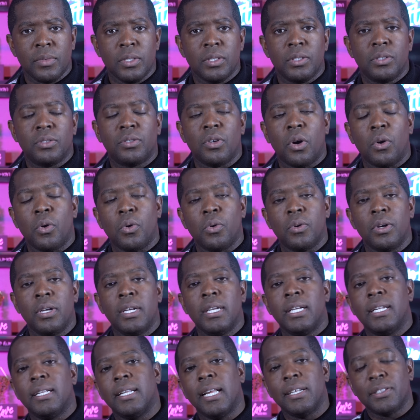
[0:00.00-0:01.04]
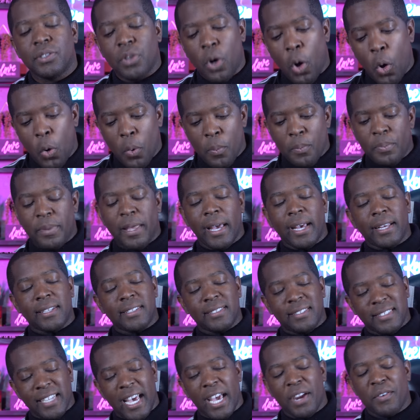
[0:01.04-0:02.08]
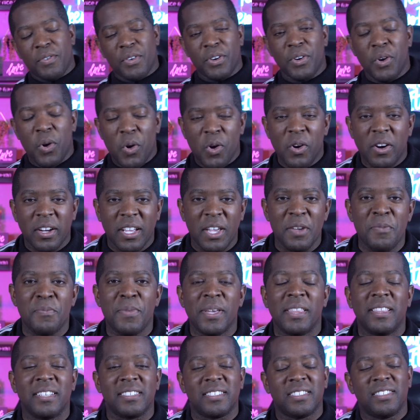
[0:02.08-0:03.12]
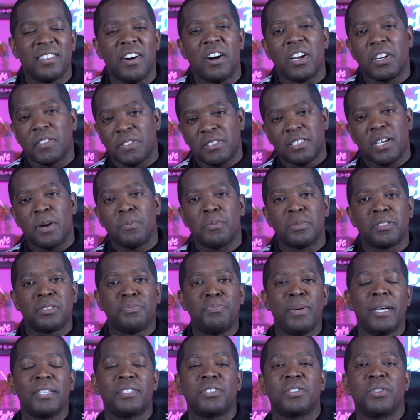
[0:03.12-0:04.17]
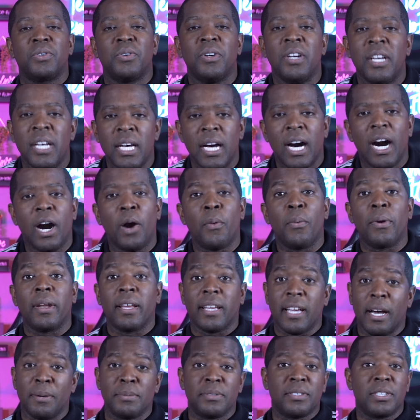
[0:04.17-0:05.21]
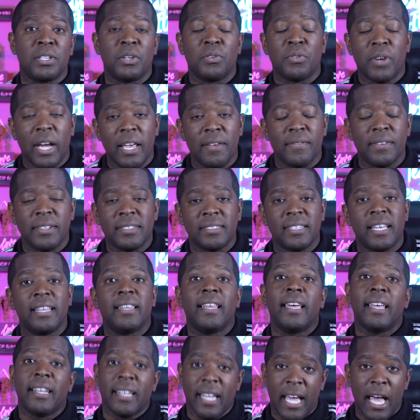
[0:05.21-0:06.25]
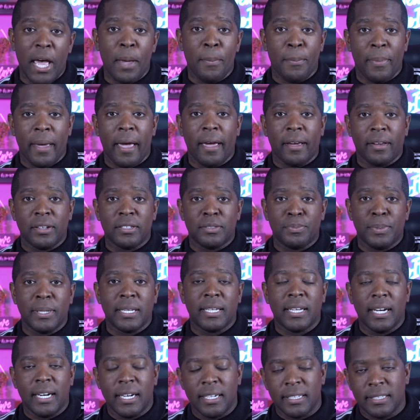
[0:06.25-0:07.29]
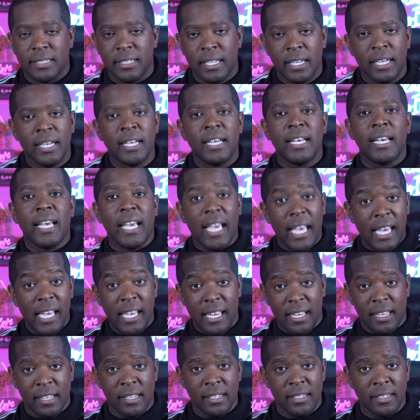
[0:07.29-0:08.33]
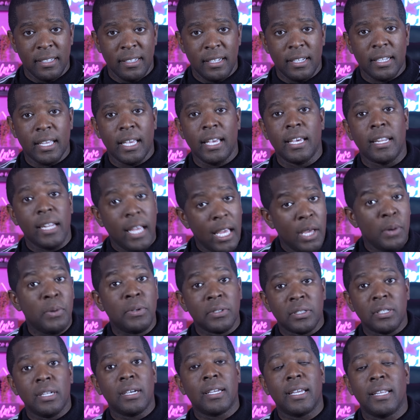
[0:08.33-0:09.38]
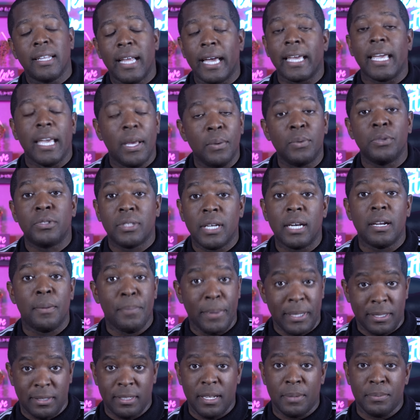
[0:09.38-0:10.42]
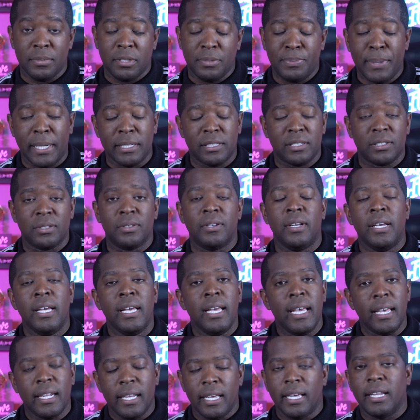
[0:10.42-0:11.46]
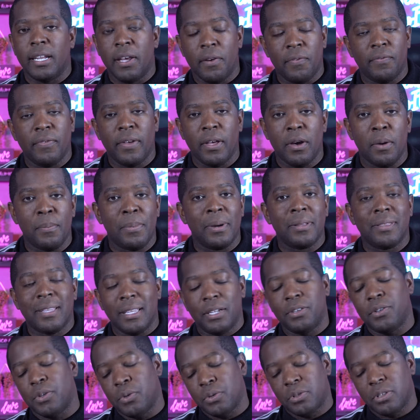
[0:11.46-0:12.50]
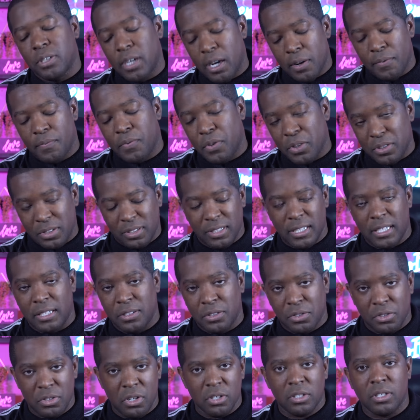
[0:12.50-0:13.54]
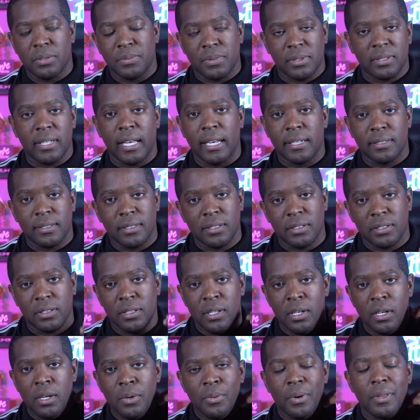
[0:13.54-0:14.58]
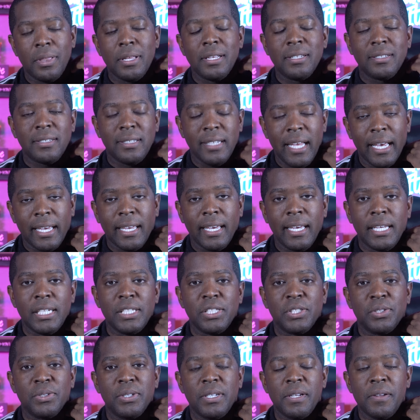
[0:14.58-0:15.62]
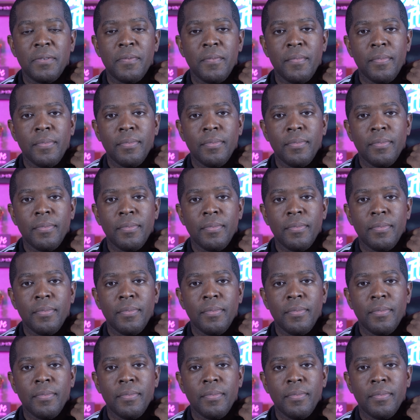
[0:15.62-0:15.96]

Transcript: So let's hope that Zachary Orr can be the start of something special uh, when it comes to the Ravens and their linebackers because he, again, he was looking like he was going to be something special in the NFL, but then due to unforeseen circumstances with his neck injury,